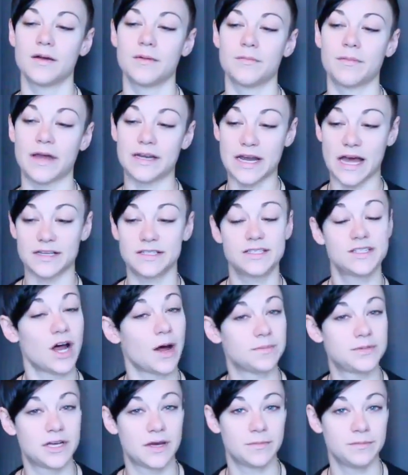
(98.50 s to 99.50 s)
my dad
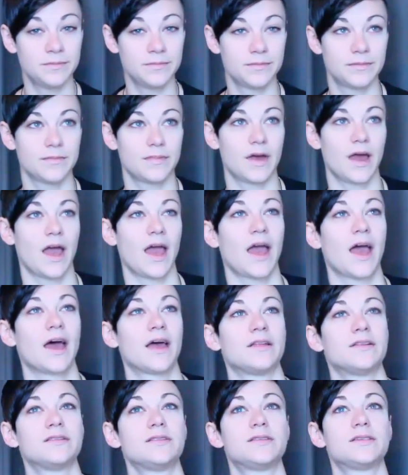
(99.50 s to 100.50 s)
stopped him,
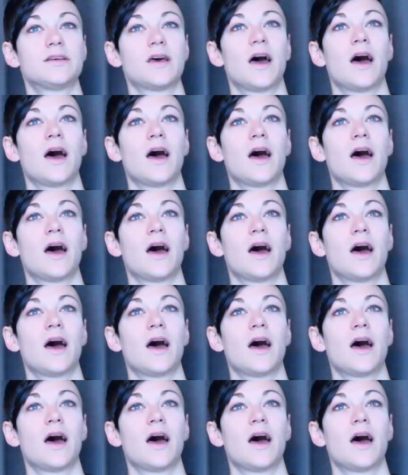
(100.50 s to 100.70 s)
and